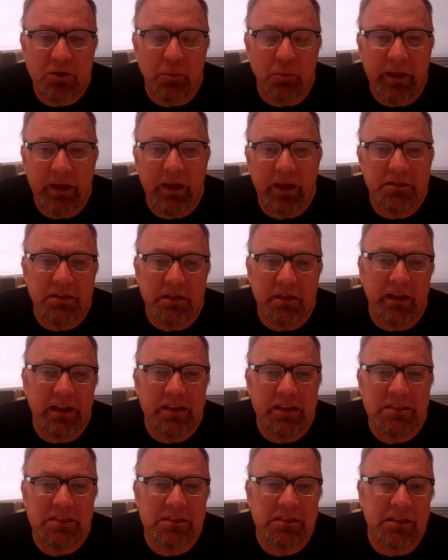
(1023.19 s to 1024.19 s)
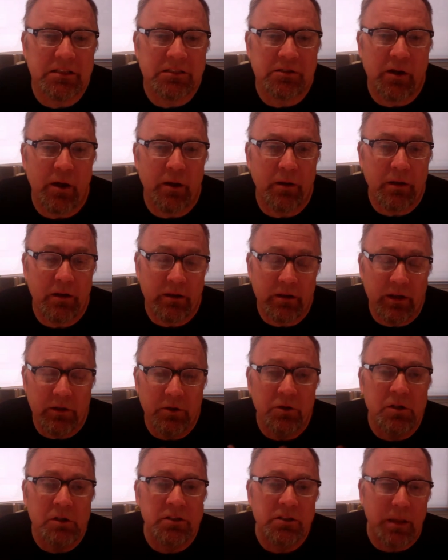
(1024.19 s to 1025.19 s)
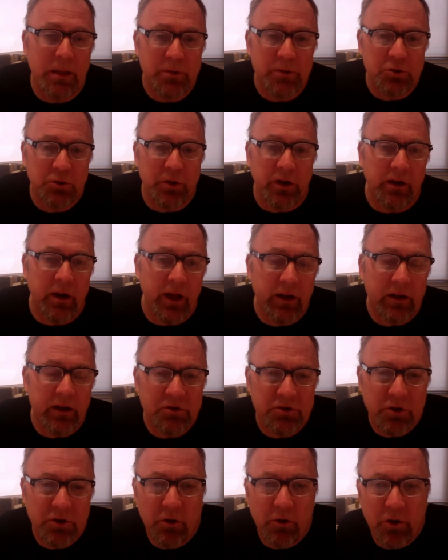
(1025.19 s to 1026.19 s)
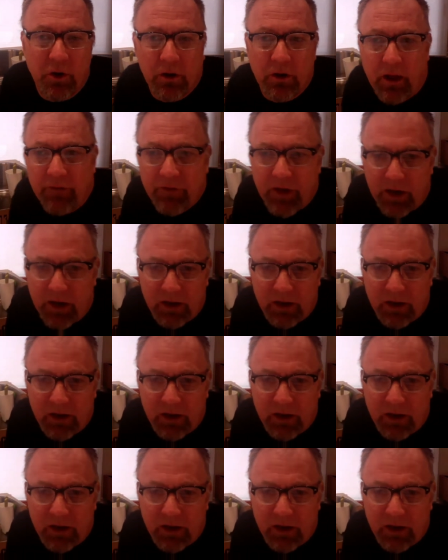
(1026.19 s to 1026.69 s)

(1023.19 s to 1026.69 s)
because it is you can demonstrate. And I can show you. I've got a,